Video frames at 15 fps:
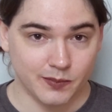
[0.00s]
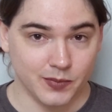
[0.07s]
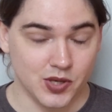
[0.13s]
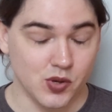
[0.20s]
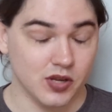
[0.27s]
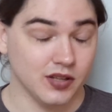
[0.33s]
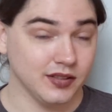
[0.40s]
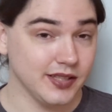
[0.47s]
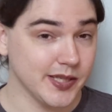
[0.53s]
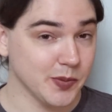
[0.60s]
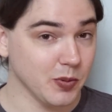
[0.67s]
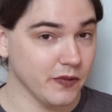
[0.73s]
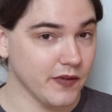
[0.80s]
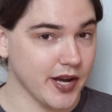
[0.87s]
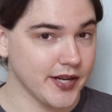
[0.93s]
but you can at least
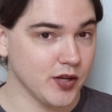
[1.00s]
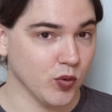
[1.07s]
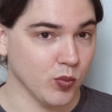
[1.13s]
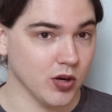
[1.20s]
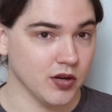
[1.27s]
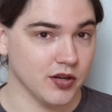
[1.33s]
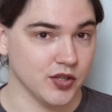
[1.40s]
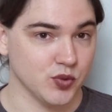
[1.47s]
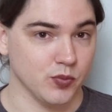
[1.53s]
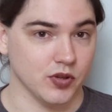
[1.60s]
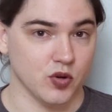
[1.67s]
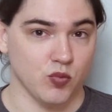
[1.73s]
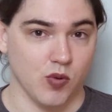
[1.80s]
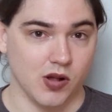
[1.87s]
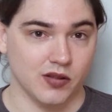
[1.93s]
provide your workers with
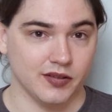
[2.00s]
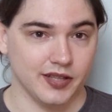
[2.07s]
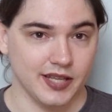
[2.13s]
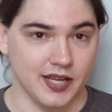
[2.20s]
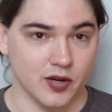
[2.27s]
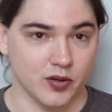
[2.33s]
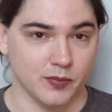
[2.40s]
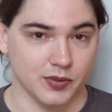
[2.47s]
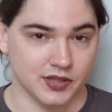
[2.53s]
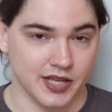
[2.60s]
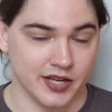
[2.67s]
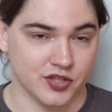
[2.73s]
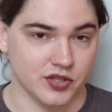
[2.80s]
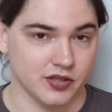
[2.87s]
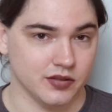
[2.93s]
quality hearing
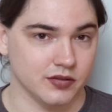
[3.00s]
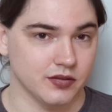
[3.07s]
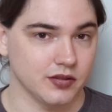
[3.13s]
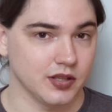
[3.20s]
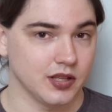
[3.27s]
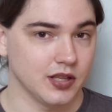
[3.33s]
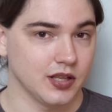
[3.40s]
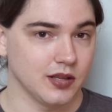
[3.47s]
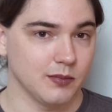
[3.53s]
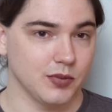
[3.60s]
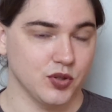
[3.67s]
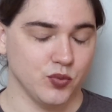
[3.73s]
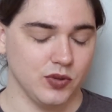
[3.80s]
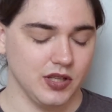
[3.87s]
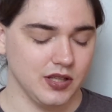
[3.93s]
protection.
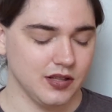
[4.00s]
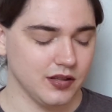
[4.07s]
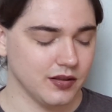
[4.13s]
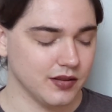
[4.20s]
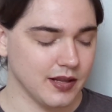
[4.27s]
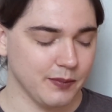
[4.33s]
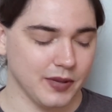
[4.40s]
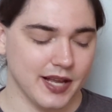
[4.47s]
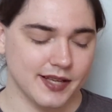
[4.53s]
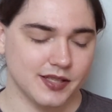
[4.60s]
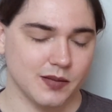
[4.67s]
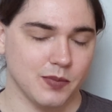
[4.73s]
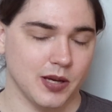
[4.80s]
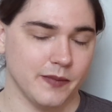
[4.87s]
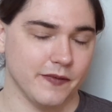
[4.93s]
Between the
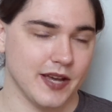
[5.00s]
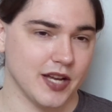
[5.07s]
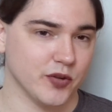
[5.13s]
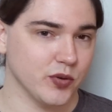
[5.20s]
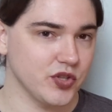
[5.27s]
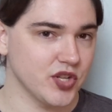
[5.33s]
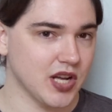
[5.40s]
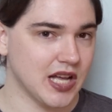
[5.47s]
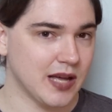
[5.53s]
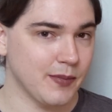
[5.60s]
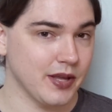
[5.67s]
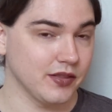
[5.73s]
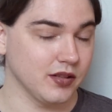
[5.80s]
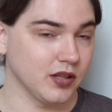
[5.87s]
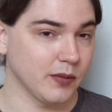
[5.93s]
plastic pipe factory job
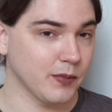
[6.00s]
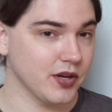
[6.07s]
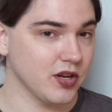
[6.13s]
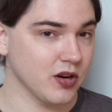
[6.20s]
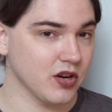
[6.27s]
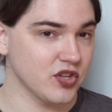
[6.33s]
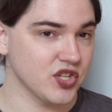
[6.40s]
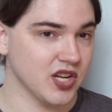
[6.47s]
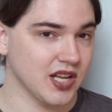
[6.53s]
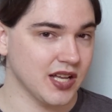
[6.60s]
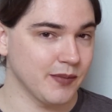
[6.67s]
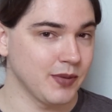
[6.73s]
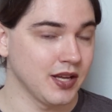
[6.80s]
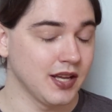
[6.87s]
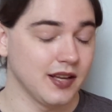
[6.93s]
and the lumberyard
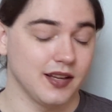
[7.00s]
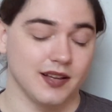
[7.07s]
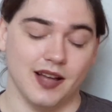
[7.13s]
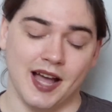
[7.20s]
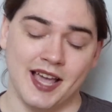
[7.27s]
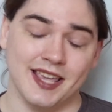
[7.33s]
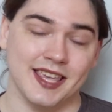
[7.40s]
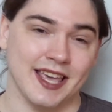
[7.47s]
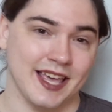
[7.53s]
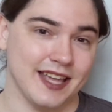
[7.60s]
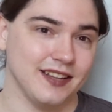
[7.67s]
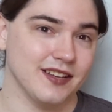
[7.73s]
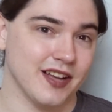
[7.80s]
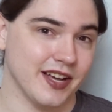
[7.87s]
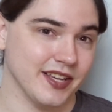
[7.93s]
job, I
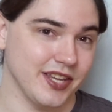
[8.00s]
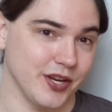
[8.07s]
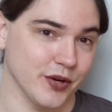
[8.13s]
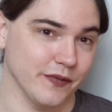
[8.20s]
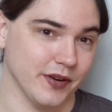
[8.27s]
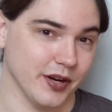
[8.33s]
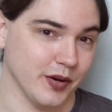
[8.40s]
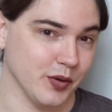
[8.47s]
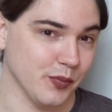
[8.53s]
cannot hear very